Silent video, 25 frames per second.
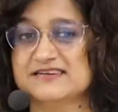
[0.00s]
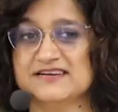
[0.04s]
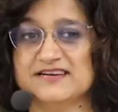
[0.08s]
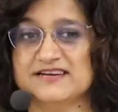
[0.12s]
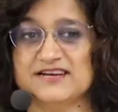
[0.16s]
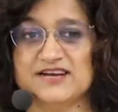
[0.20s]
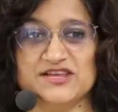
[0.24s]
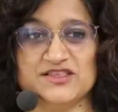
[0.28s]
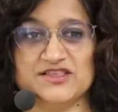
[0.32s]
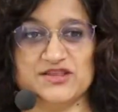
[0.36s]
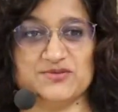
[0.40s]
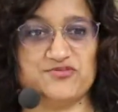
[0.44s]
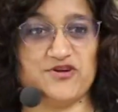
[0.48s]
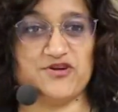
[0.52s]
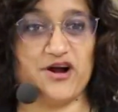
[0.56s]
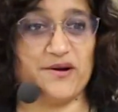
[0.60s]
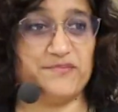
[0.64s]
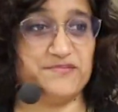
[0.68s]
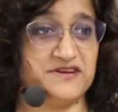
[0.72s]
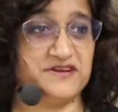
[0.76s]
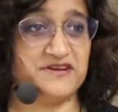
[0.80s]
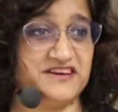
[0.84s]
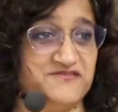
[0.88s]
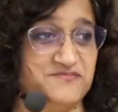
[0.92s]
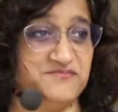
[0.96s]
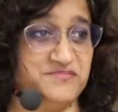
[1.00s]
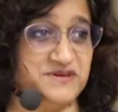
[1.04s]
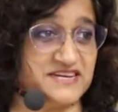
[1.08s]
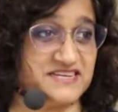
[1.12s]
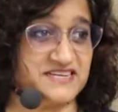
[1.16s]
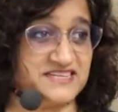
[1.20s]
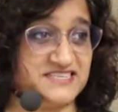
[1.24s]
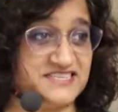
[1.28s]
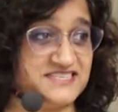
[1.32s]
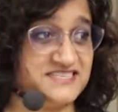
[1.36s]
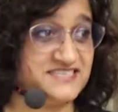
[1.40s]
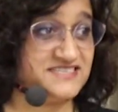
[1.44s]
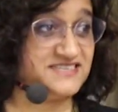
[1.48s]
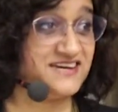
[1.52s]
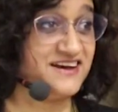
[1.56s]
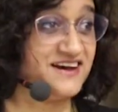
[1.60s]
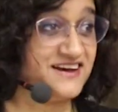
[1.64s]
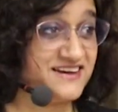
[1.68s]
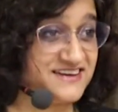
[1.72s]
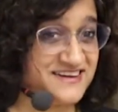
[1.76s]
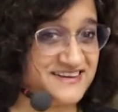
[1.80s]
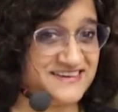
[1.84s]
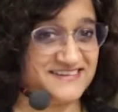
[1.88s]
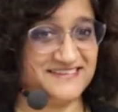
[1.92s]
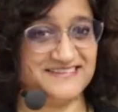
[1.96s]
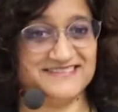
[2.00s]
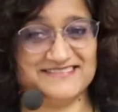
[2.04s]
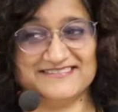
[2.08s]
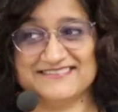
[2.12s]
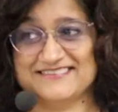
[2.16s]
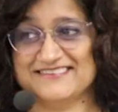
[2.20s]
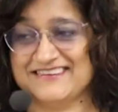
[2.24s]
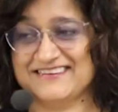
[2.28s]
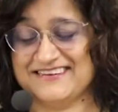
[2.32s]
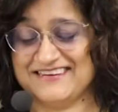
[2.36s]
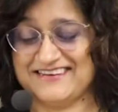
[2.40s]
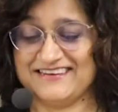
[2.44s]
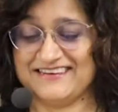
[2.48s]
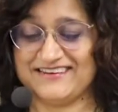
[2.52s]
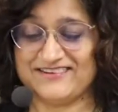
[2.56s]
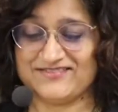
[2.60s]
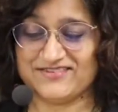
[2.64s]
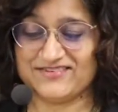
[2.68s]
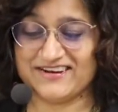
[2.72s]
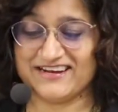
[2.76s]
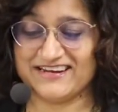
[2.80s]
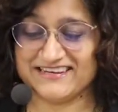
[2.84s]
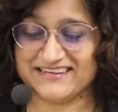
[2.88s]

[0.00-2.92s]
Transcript: The property of being stuck, right?